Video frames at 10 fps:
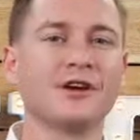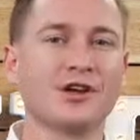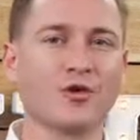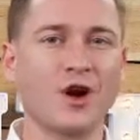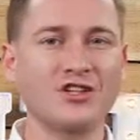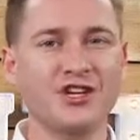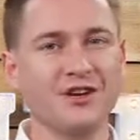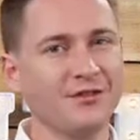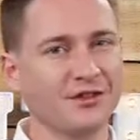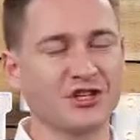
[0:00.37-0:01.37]
You're
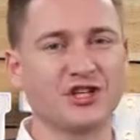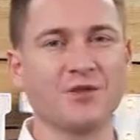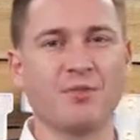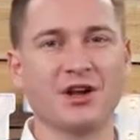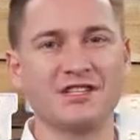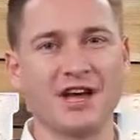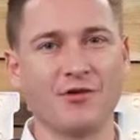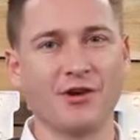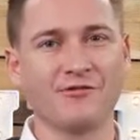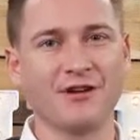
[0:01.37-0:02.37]
watching the Ship on Day
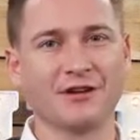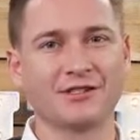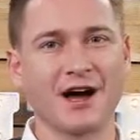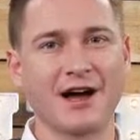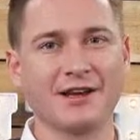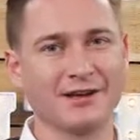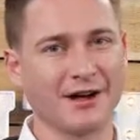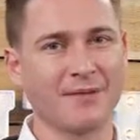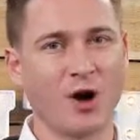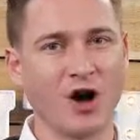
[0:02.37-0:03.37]
1 Field Guide.
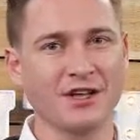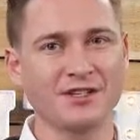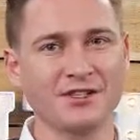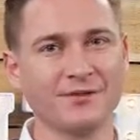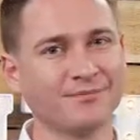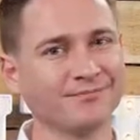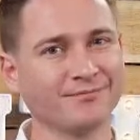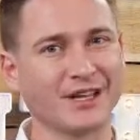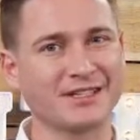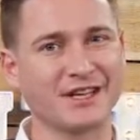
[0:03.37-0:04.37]
I'm Hans.
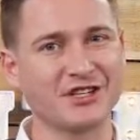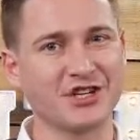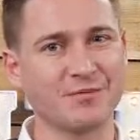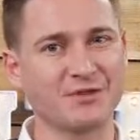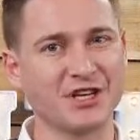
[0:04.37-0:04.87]
Let's get ship